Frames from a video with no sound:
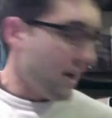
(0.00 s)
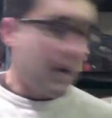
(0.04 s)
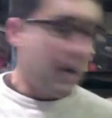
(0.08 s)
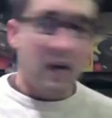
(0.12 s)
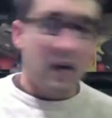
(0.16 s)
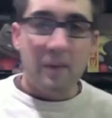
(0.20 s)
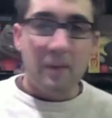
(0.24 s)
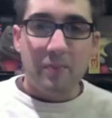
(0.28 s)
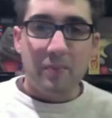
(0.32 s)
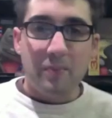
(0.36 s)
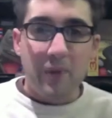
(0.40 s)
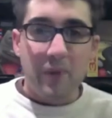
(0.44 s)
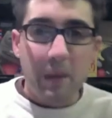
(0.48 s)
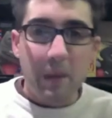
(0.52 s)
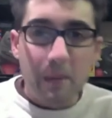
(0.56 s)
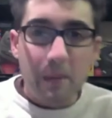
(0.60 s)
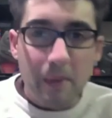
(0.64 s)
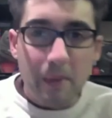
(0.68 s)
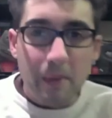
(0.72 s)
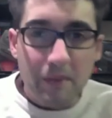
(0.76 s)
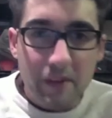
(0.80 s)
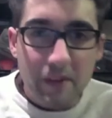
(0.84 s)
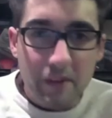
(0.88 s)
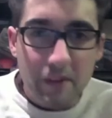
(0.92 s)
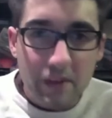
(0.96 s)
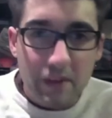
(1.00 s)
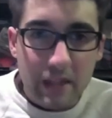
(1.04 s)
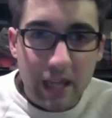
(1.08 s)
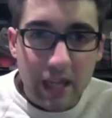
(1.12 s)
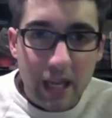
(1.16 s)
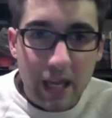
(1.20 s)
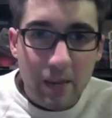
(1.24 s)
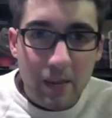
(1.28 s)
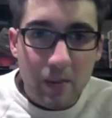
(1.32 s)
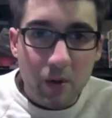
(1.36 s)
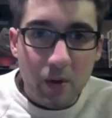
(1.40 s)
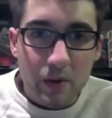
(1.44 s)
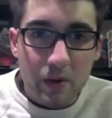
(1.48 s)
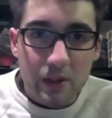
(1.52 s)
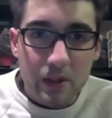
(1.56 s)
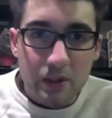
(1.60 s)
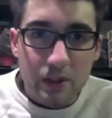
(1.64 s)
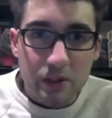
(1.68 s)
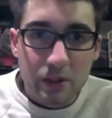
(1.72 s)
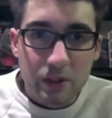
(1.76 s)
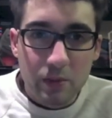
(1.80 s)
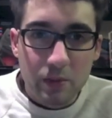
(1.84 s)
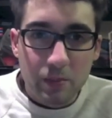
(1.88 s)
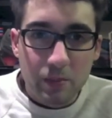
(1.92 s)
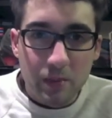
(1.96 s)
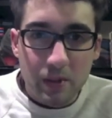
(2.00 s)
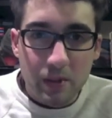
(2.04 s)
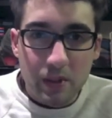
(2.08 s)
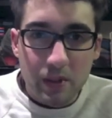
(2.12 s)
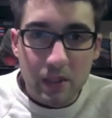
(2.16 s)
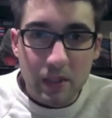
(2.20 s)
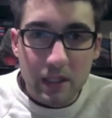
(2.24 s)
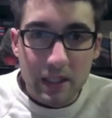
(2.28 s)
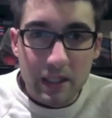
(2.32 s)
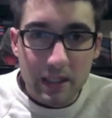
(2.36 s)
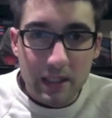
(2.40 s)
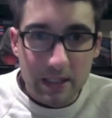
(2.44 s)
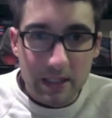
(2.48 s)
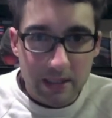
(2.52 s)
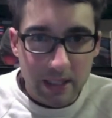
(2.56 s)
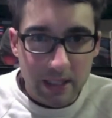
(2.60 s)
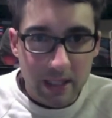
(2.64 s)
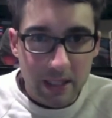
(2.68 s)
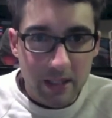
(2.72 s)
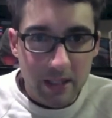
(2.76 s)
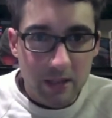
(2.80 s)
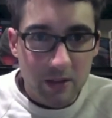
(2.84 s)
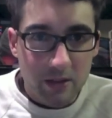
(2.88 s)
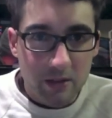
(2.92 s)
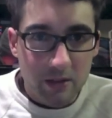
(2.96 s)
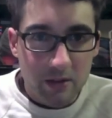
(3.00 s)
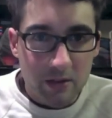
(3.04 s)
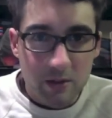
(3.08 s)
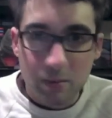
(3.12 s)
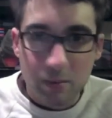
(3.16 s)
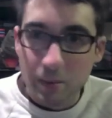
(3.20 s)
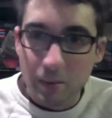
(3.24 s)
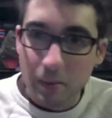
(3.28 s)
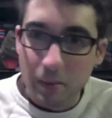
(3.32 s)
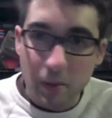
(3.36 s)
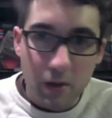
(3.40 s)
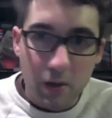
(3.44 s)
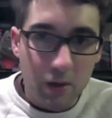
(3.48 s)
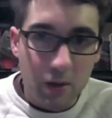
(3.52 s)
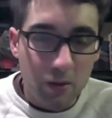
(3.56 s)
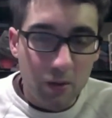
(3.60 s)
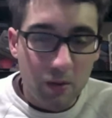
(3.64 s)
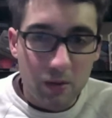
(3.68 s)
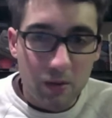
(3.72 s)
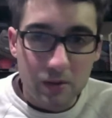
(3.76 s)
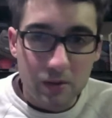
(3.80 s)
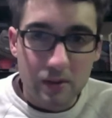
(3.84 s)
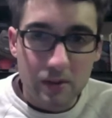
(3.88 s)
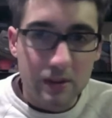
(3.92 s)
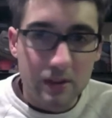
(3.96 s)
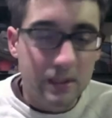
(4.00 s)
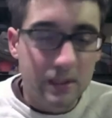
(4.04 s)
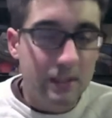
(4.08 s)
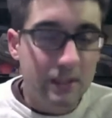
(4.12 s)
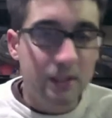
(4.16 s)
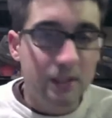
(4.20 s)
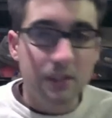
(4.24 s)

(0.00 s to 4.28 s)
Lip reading: Probably my favorite game on the Super Nintendo, Super Mario World.